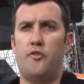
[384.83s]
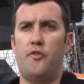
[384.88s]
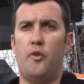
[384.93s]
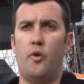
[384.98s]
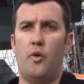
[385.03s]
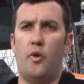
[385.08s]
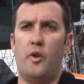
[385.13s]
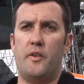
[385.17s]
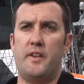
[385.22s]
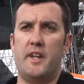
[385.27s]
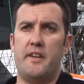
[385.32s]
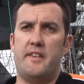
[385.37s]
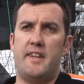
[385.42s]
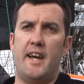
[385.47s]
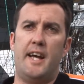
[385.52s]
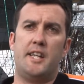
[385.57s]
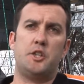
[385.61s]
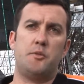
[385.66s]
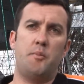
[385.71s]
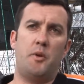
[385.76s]
for the
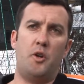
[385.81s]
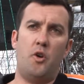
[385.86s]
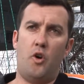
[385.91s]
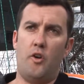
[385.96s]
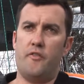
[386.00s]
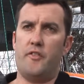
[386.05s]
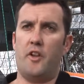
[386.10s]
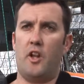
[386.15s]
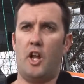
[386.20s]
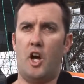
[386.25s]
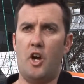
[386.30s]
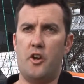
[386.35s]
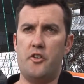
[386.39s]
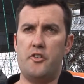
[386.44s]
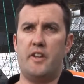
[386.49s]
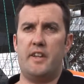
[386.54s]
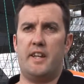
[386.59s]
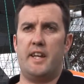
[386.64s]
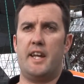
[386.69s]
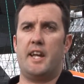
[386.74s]
attachment of the
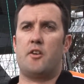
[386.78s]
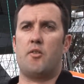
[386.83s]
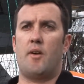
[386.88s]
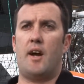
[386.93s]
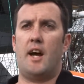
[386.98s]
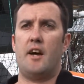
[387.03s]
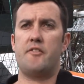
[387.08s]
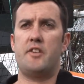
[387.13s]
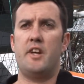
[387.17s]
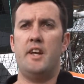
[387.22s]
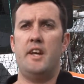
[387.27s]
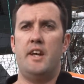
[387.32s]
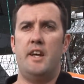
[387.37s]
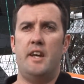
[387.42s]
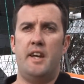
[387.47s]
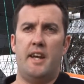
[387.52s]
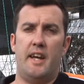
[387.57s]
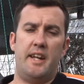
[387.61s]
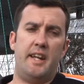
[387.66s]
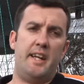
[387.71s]
load to the aircraft.
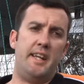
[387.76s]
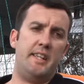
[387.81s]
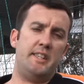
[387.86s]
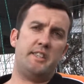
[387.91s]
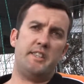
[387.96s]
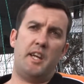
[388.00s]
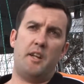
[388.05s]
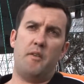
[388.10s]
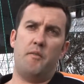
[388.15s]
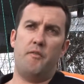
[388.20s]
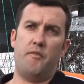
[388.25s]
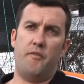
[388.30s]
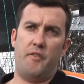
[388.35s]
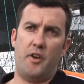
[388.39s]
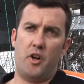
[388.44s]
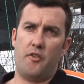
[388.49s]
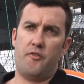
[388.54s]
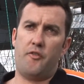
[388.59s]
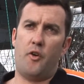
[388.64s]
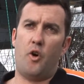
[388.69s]
And he's then
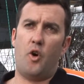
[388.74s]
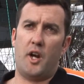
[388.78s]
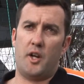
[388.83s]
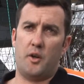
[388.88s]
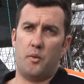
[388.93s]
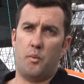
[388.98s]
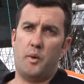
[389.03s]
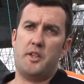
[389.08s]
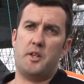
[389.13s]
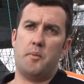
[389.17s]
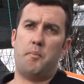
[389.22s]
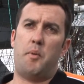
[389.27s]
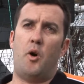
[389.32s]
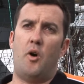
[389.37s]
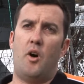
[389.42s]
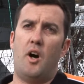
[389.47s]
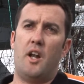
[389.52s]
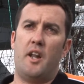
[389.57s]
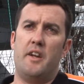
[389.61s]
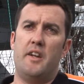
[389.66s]
verifying with the
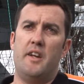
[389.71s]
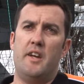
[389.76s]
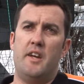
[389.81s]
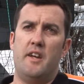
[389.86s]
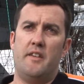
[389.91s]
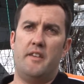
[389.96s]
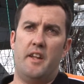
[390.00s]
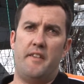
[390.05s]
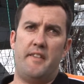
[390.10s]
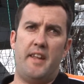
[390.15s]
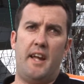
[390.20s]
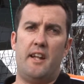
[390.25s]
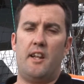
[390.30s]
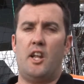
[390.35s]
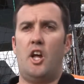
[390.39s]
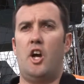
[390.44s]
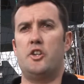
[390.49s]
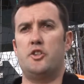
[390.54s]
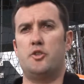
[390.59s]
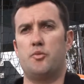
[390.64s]
pilot that that
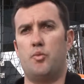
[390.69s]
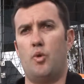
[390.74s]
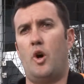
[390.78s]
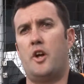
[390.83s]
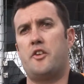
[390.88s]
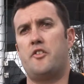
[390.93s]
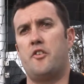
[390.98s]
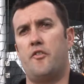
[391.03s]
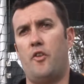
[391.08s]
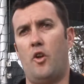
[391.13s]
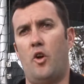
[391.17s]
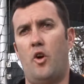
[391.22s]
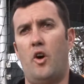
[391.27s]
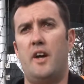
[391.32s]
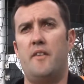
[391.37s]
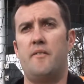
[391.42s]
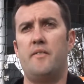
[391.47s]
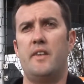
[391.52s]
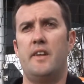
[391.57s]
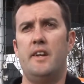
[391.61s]
load's right to
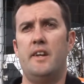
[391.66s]
fly.